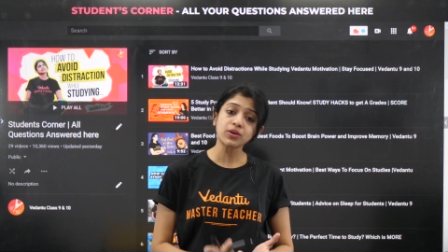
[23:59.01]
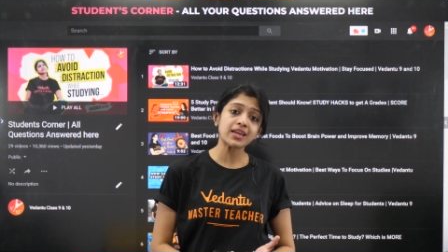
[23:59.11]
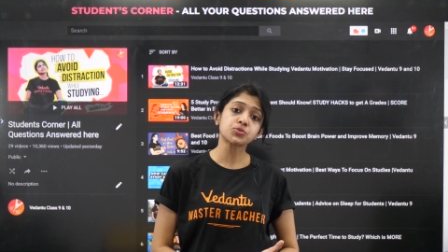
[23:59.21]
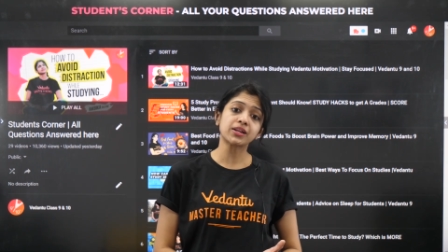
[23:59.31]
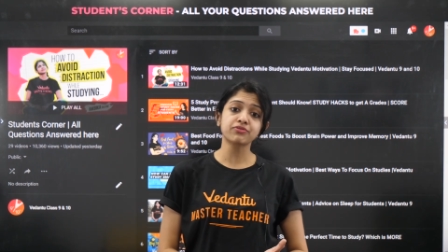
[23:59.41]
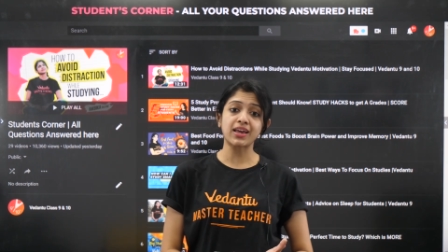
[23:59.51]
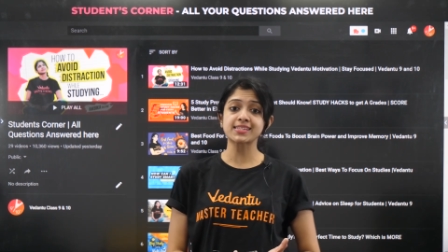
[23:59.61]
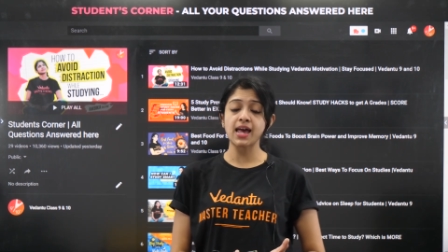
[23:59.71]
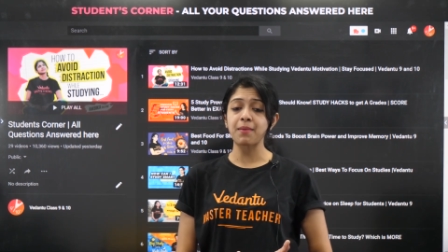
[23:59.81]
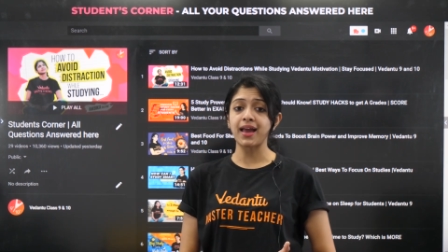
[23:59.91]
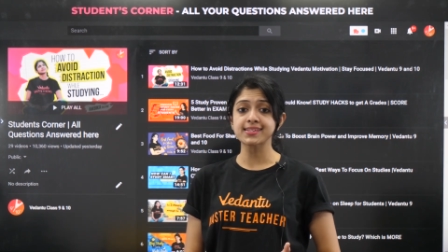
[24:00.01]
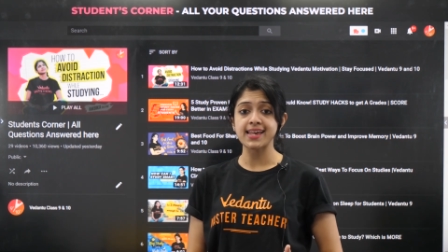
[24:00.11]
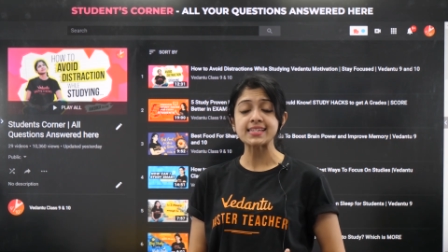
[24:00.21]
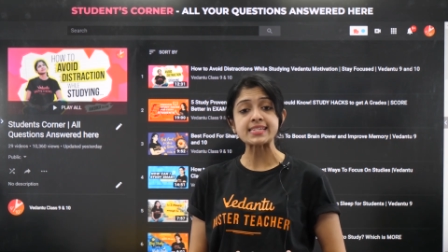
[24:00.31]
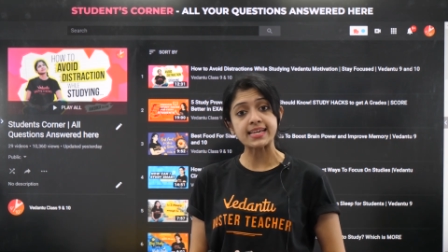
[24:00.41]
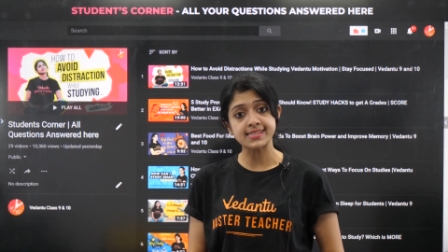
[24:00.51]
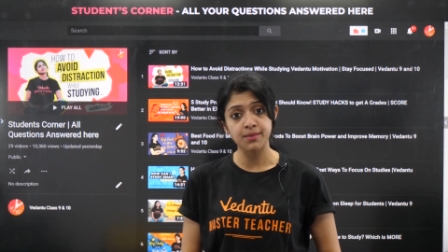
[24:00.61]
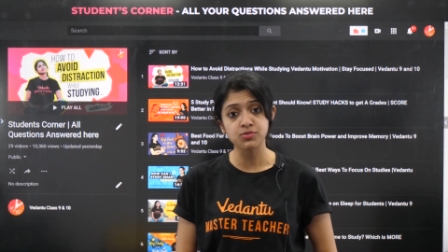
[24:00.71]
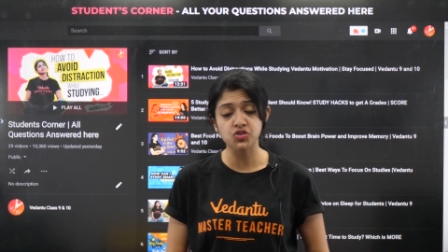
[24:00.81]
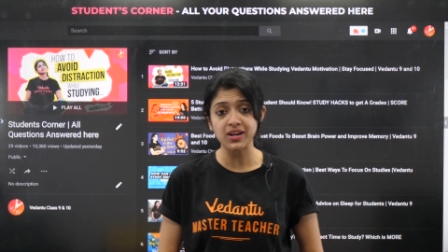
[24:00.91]
get rid of exam anxiety,
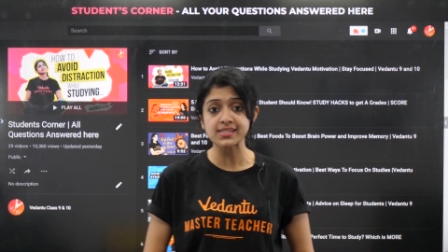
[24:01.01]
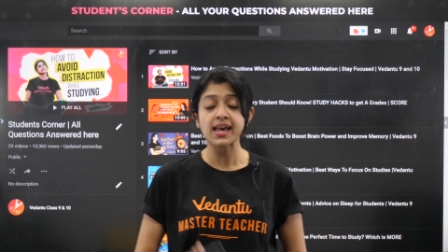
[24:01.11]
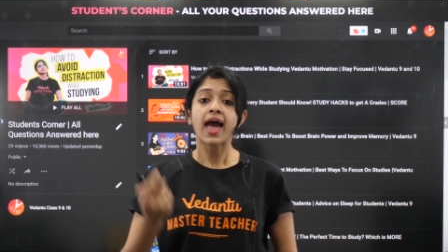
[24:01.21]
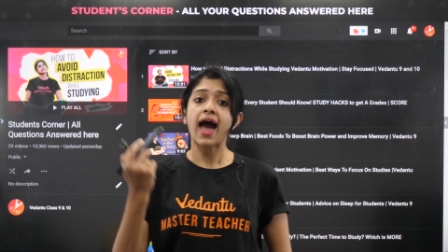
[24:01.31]
exam stress,